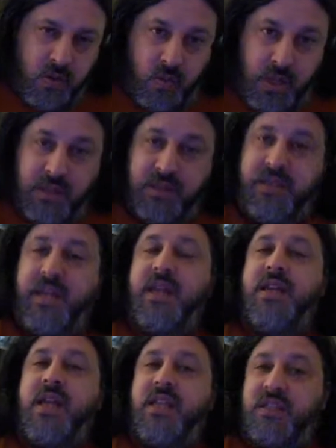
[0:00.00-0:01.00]
Well, D
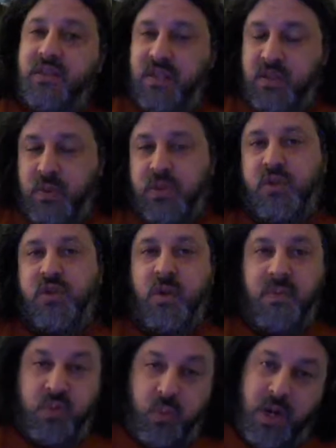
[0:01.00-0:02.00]
N S is what
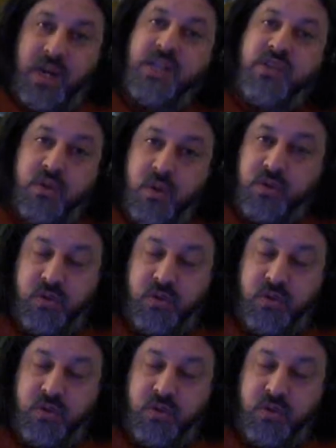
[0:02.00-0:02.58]
determines what is